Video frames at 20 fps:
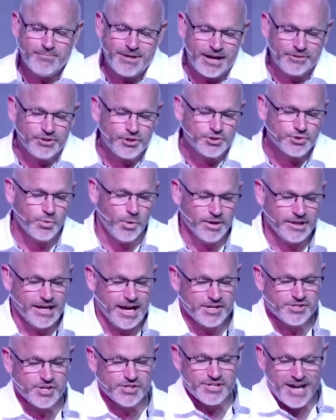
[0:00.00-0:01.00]
Matthew
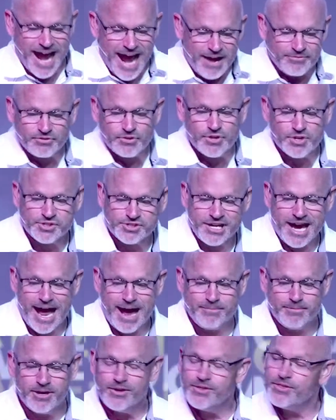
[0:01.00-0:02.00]
28 says, after the
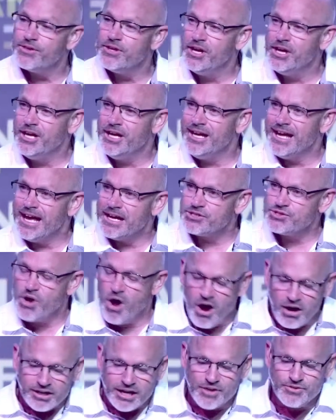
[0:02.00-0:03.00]
Sabbath, at
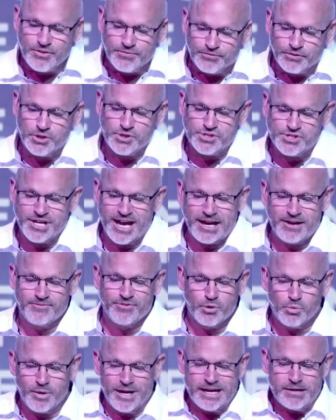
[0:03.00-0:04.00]
dawn on the first day
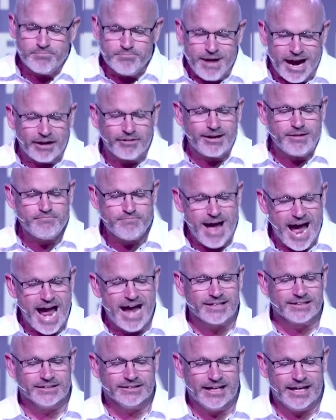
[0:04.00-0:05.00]
of the week, Mary
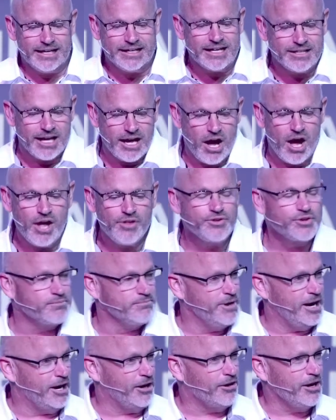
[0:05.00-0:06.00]
Magdalene and the
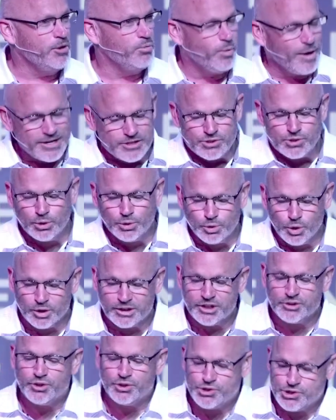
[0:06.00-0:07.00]
other Mary went to
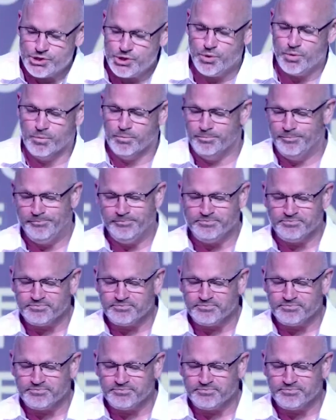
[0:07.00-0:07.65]
look at the tomb.